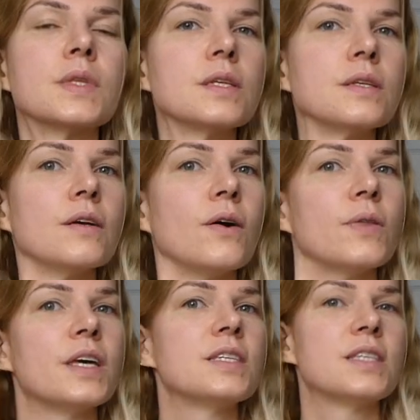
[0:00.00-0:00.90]
So
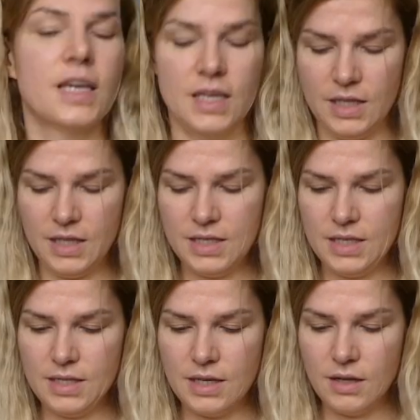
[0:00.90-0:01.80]
they say this
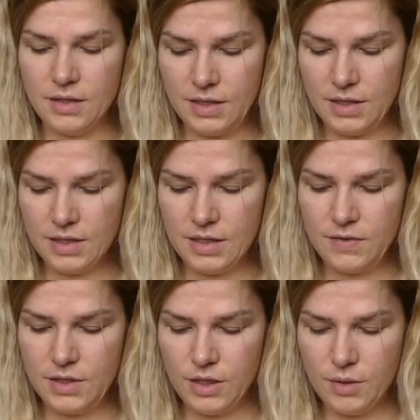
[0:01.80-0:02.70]
is
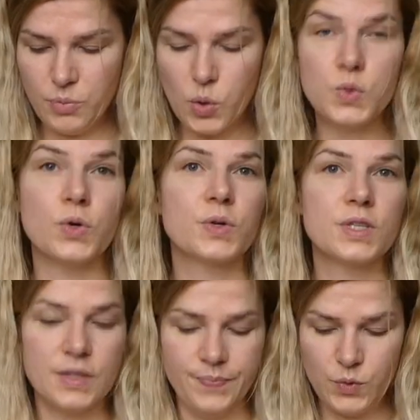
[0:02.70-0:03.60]
alternative to
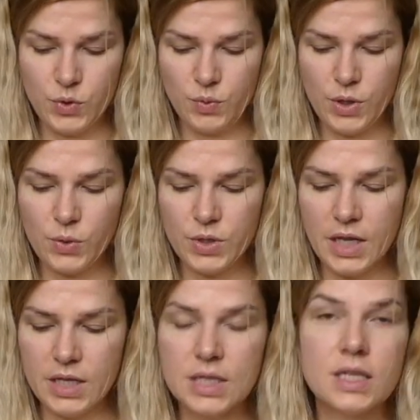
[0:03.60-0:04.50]
Botox, which we all
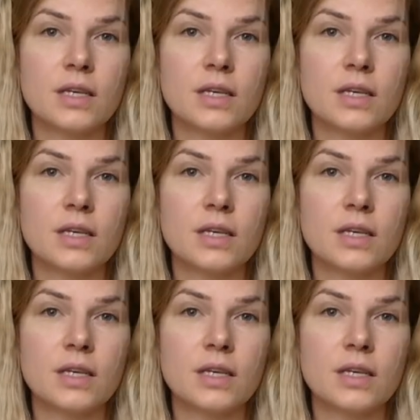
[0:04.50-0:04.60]
need,